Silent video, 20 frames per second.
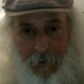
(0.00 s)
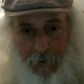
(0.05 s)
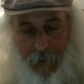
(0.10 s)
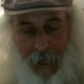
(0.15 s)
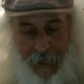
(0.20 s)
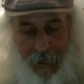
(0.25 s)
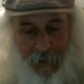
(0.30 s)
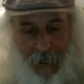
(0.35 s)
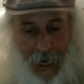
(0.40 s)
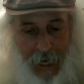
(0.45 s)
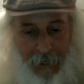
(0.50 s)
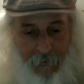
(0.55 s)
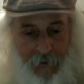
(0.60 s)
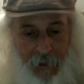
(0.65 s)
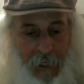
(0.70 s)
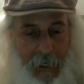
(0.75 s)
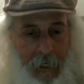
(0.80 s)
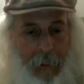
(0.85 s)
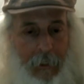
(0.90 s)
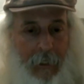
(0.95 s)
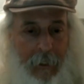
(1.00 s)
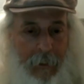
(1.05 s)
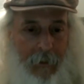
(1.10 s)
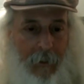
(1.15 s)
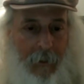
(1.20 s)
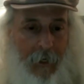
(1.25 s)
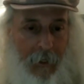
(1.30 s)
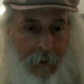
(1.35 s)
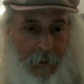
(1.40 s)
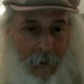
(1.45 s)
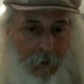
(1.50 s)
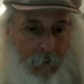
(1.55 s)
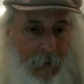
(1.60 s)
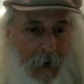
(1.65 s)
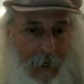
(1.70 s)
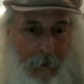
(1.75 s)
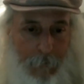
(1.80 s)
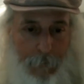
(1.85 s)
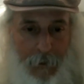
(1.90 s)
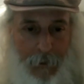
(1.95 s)
as kind of a healing thing. This
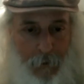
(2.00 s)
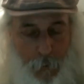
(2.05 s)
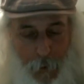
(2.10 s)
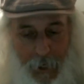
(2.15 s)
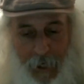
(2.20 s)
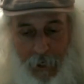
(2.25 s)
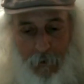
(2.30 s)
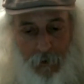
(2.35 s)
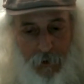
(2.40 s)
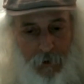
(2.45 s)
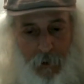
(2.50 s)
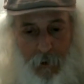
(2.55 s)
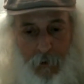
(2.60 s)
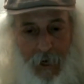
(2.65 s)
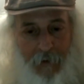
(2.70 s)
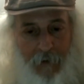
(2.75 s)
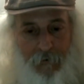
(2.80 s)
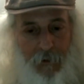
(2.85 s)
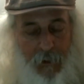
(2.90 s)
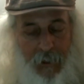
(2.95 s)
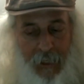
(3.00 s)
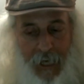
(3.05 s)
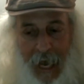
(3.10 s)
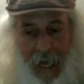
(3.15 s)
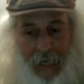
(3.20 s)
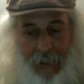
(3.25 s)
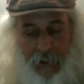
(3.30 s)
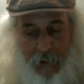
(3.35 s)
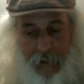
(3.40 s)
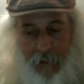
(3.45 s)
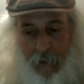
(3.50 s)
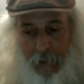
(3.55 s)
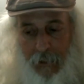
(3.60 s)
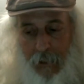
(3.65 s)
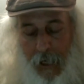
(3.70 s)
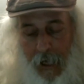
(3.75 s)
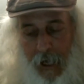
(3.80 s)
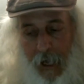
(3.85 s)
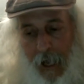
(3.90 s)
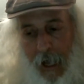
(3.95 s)
might have been a week or so after the accident
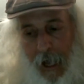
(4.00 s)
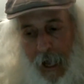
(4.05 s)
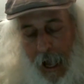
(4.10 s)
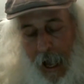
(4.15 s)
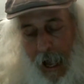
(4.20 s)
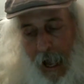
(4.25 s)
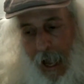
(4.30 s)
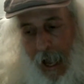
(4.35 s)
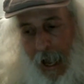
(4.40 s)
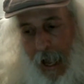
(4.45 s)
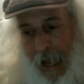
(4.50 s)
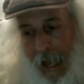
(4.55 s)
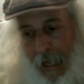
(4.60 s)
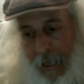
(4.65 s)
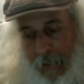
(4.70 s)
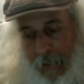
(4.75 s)
and